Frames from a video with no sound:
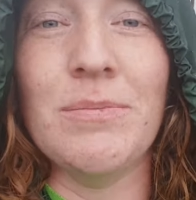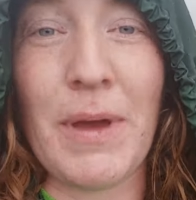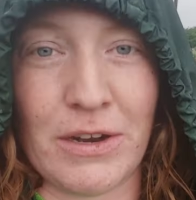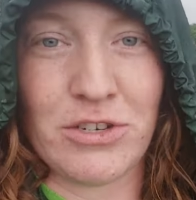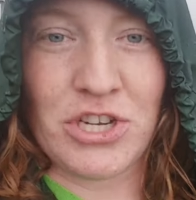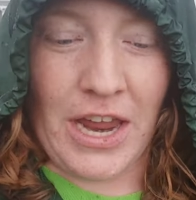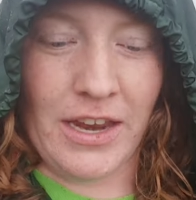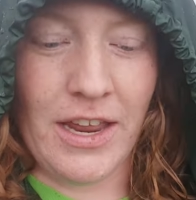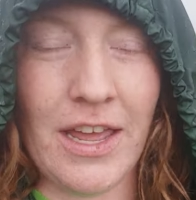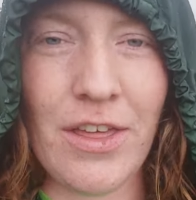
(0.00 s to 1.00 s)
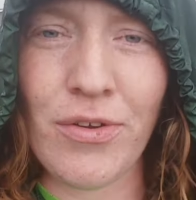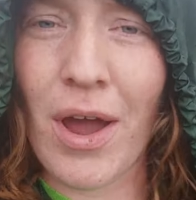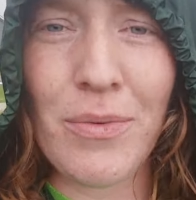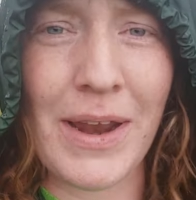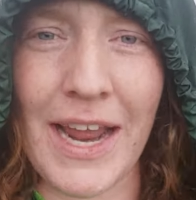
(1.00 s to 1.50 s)
better shade. They're
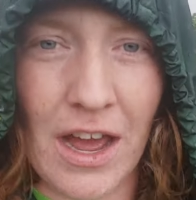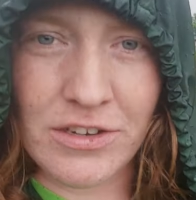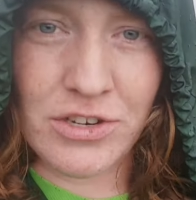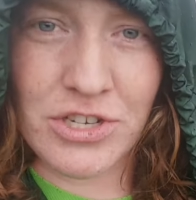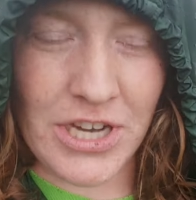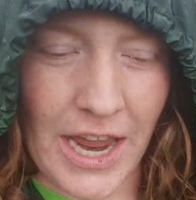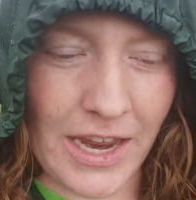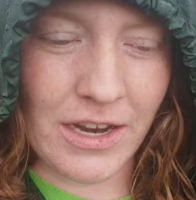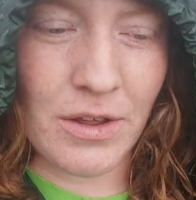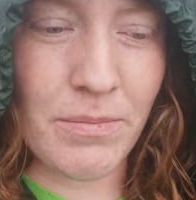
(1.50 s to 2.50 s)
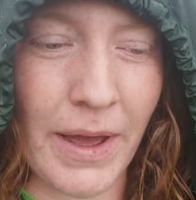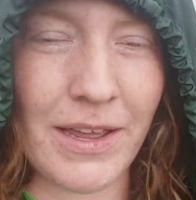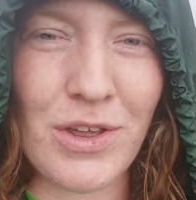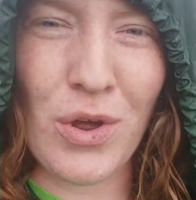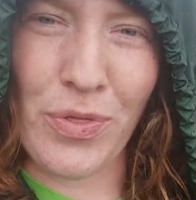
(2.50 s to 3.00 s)
already under shade,
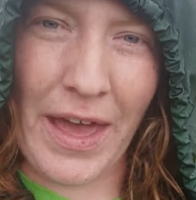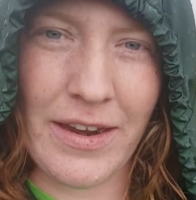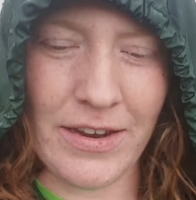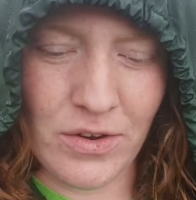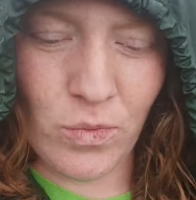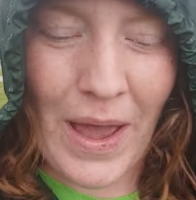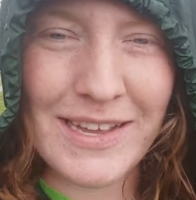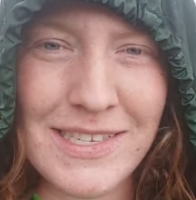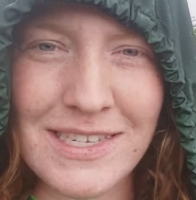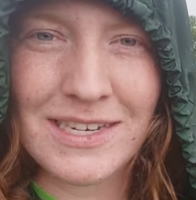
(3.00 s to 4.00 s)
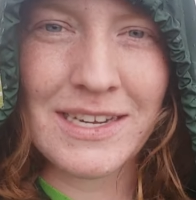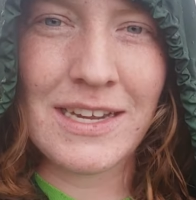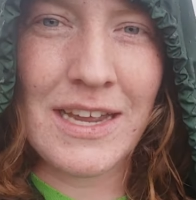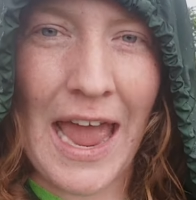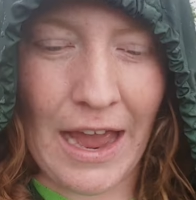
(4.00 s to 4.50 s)
but you know, that west
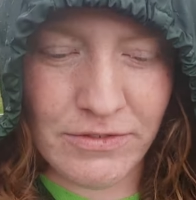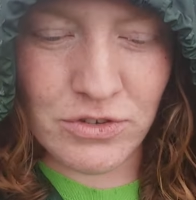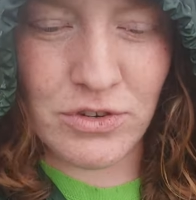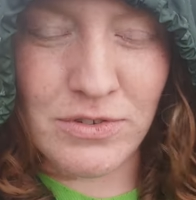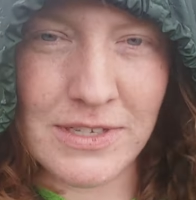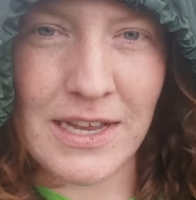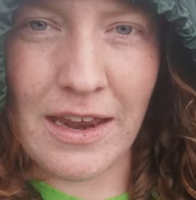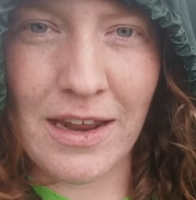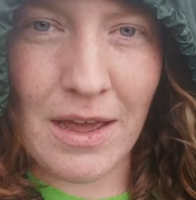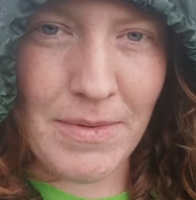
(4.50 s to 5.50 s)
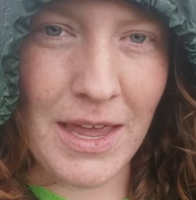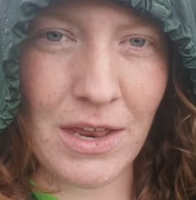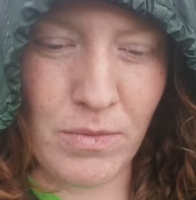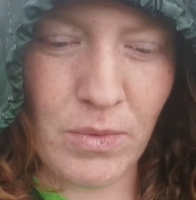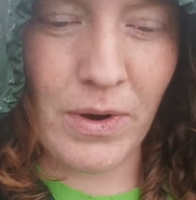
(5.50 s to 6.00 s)
afternoon sun coming
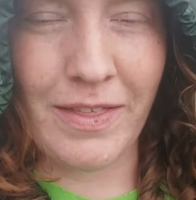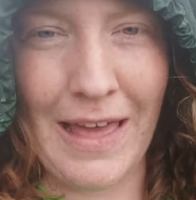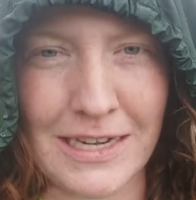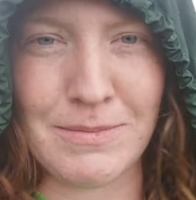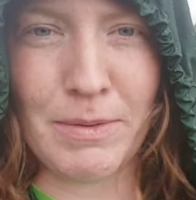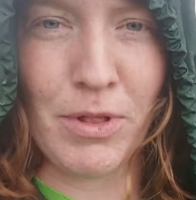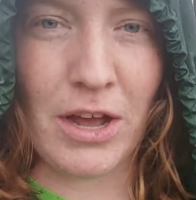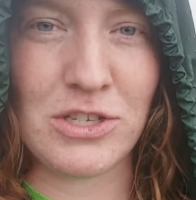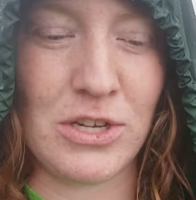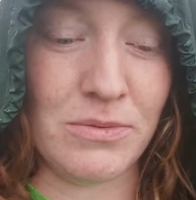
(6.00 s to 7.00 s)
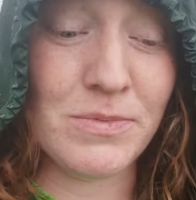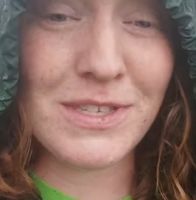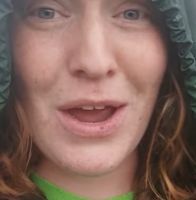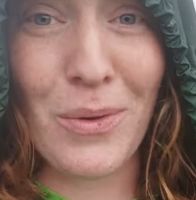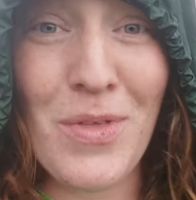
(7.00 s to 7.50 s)
in, we wanted that to be blocked too.
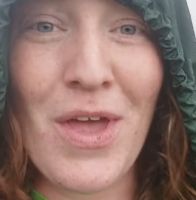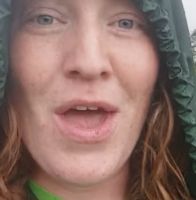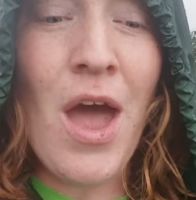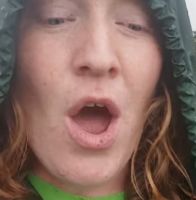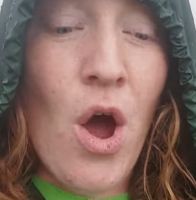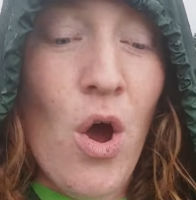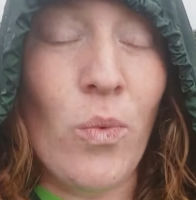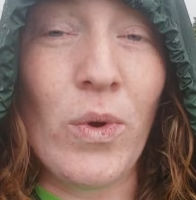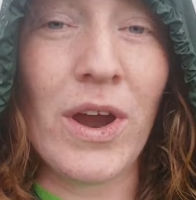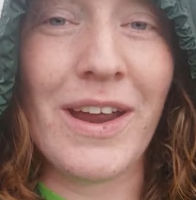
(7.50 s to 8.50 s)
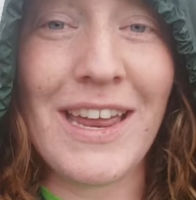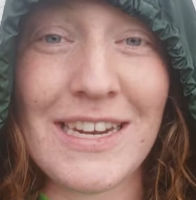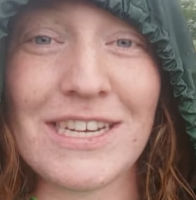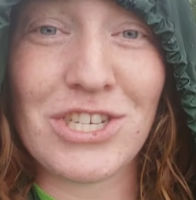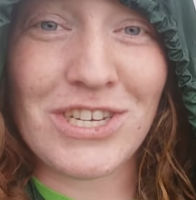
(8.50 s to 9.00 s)
So we're,
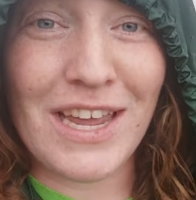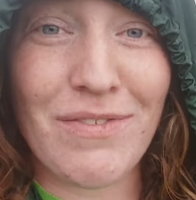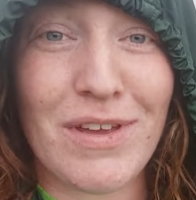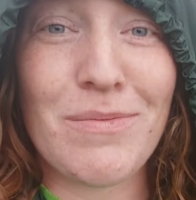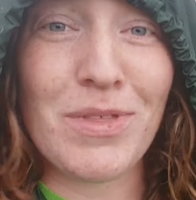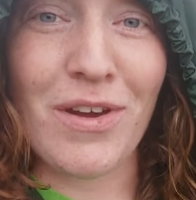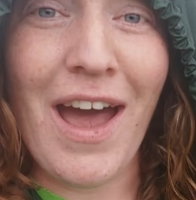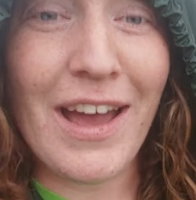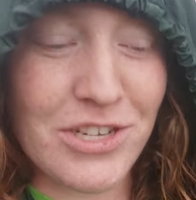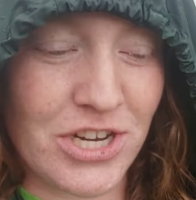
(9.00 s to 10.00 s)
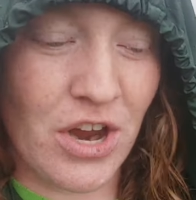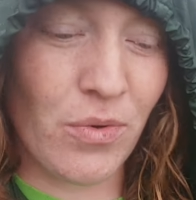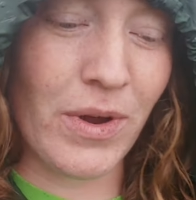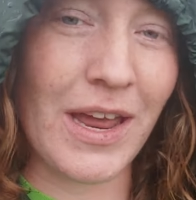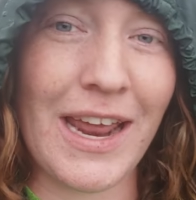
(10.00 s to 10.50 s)
in addition to giving them their hutch,
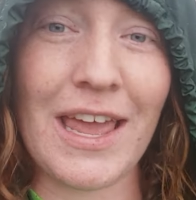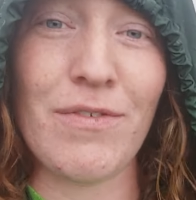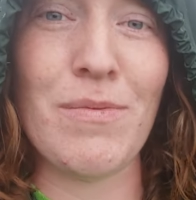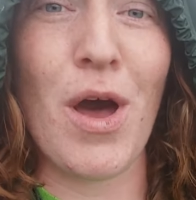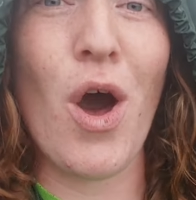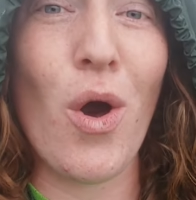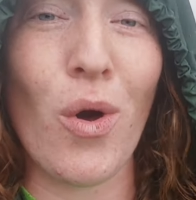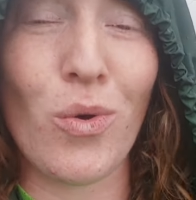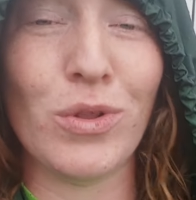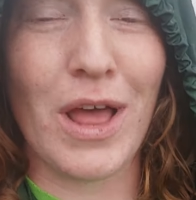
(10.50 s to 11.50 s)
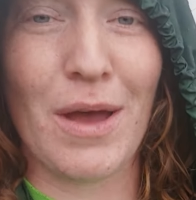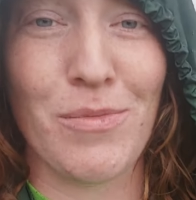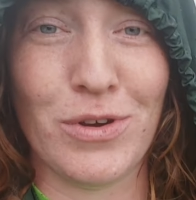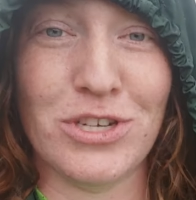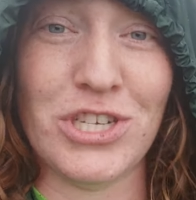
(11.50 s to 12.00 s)
we're gonna give them a whole lot
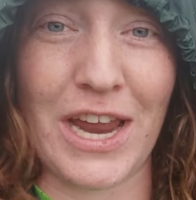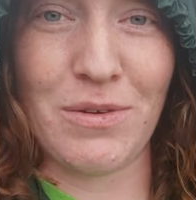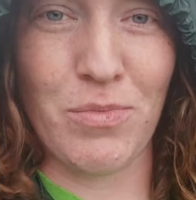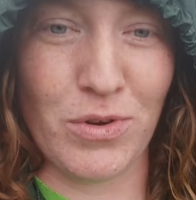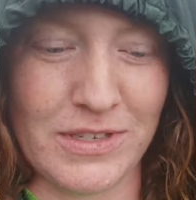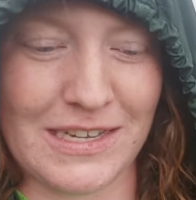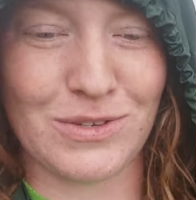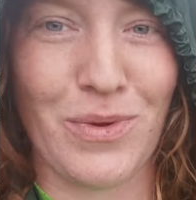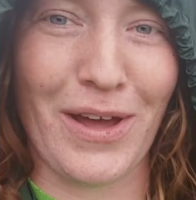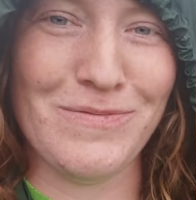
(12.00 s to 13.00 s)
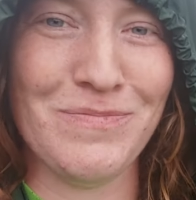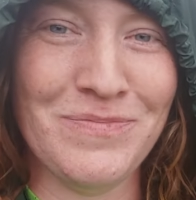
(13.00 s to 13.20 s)
more shade boards as well.